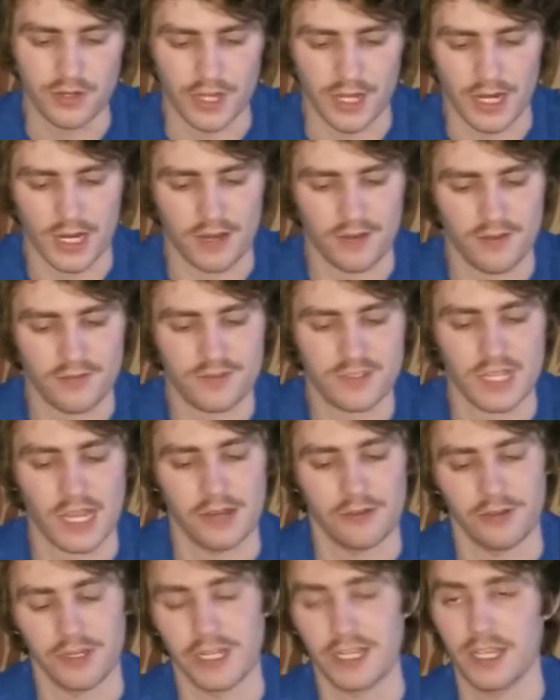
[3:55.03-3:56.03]
You then have
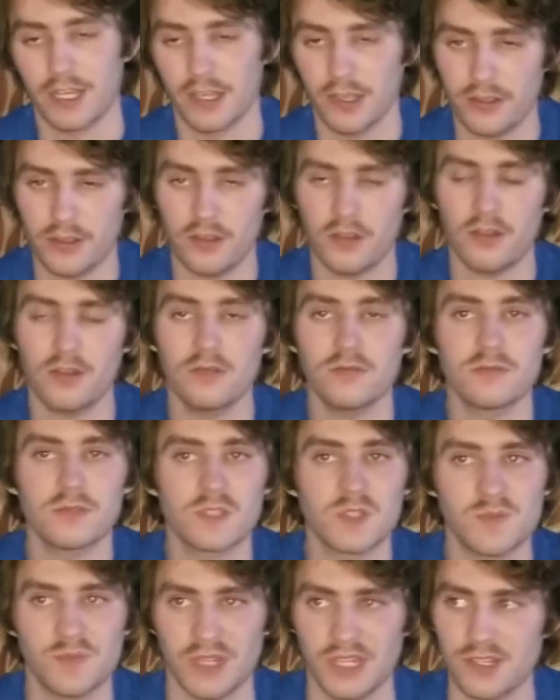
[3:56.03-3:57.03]
Tyreek Hill,
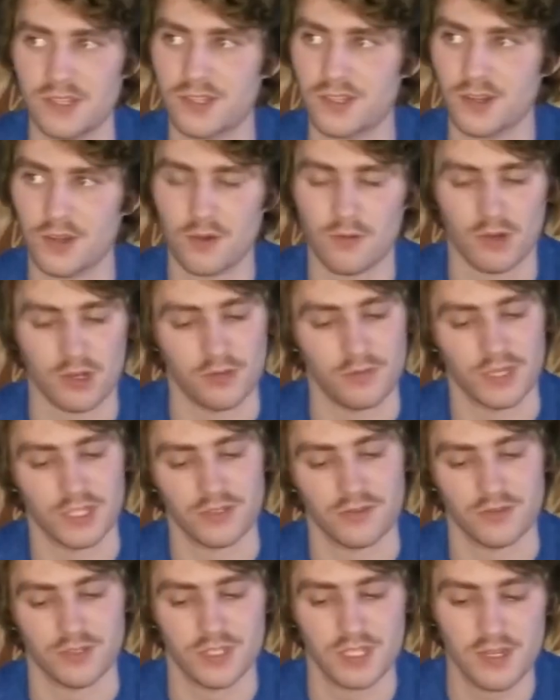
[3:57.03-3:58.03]
speedster, one of the
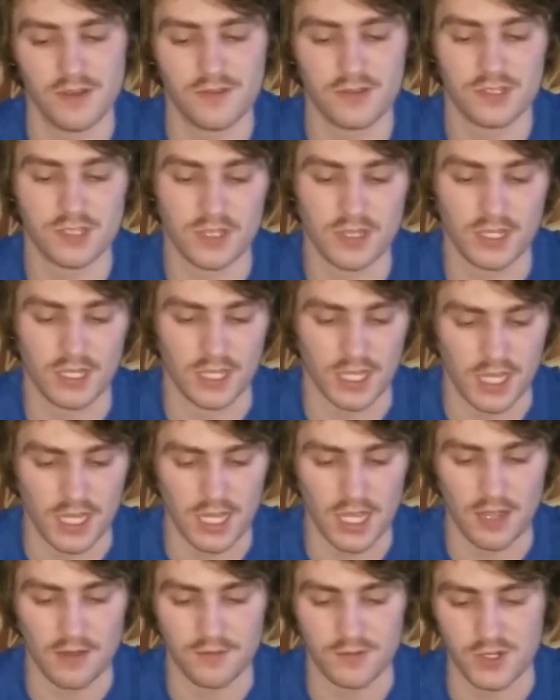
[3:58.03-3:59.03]
best receivers in the
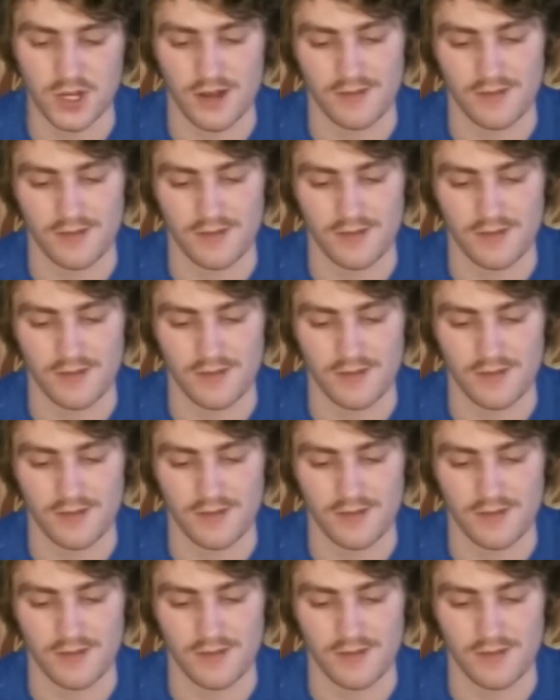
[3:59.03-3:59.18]
game.